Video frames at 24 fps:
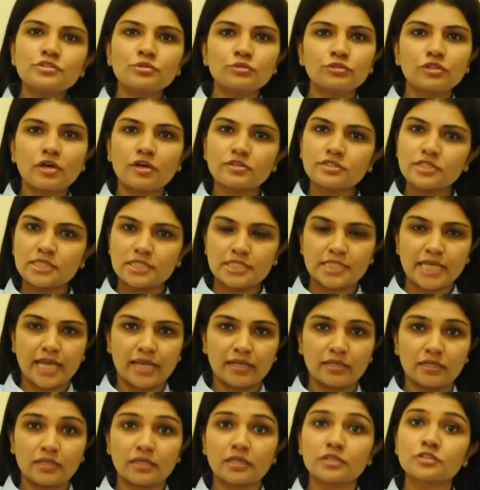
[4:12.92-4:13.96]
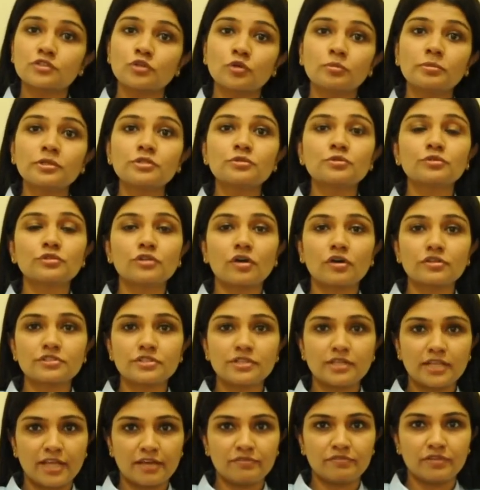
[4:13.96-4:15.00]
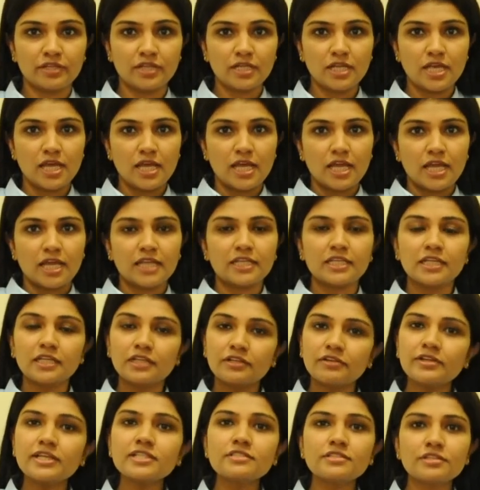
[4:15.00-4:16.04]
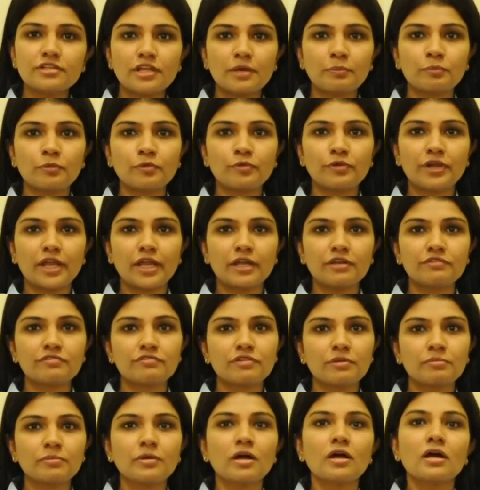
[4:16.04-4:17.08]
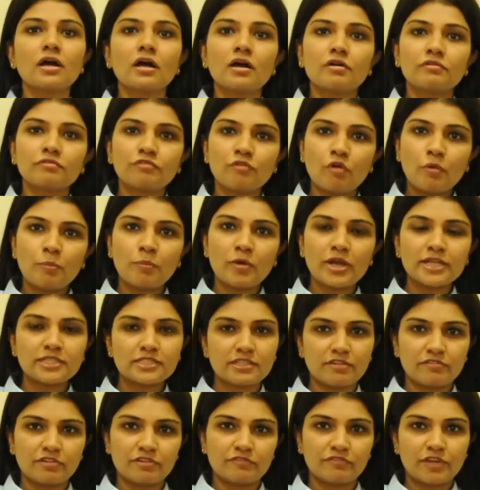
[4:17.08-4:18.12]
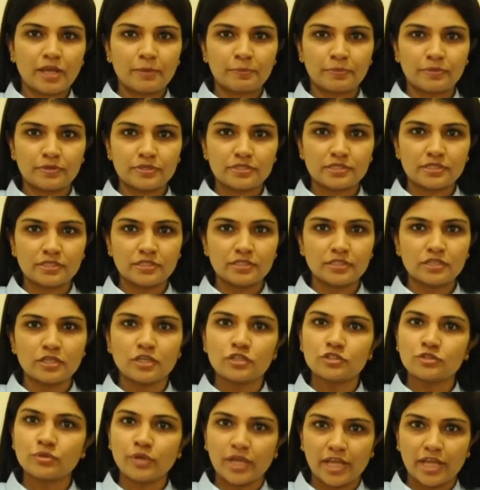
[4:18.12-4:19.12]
2010 and October 2011, it increased the repo rate from 4.75% to